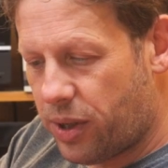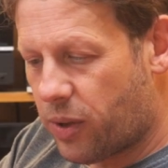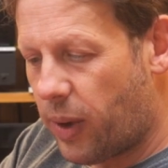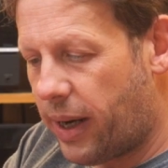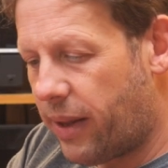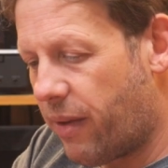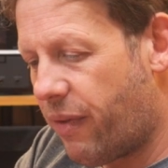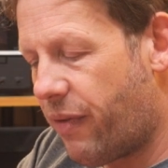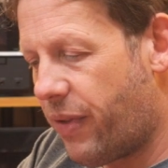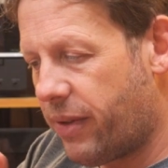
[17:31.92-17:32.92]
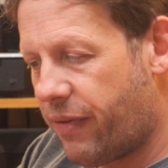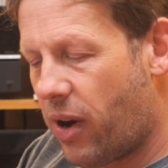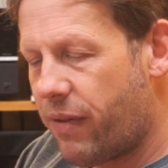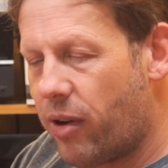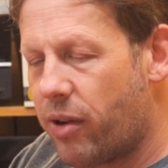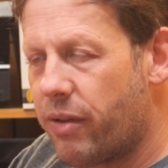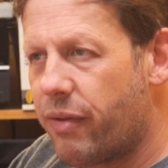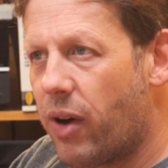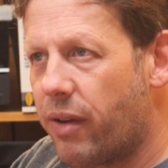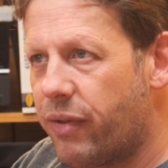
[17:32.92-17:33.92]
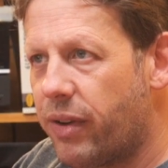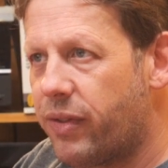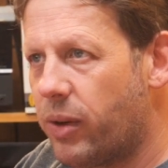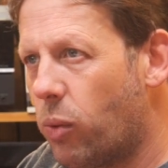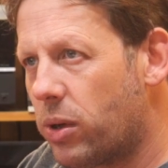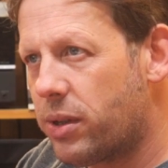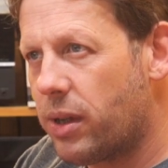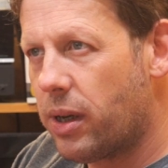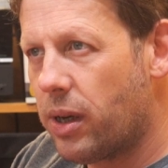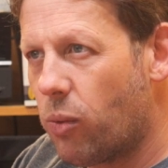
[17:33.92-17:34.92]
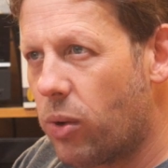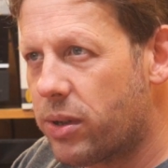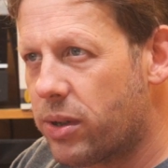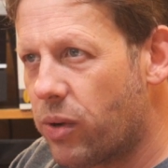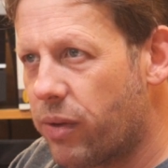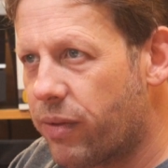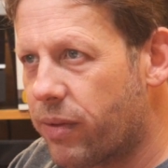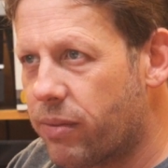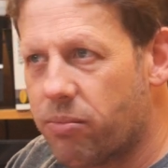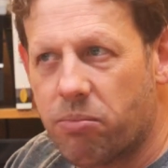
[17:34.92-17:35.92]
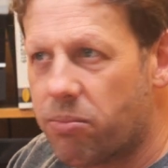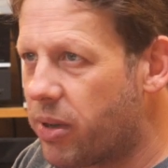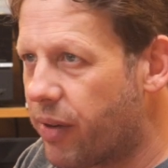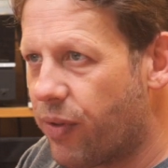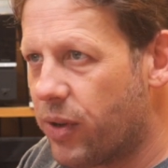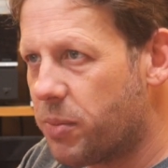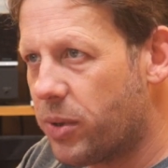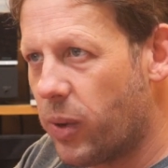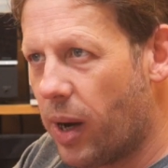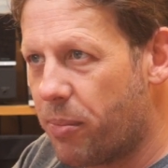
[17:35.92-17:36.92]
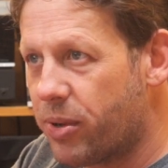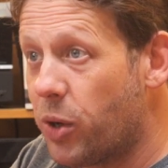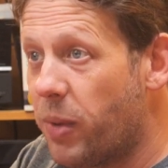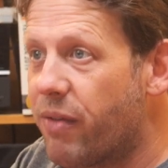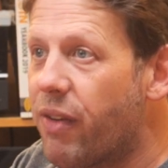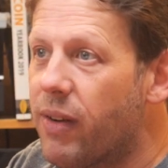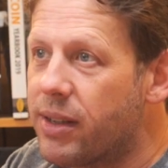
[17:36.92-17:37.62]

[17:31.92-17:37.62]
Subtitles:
just quickly, the 500 and the 550, what's the sort of difference between? I presume they're very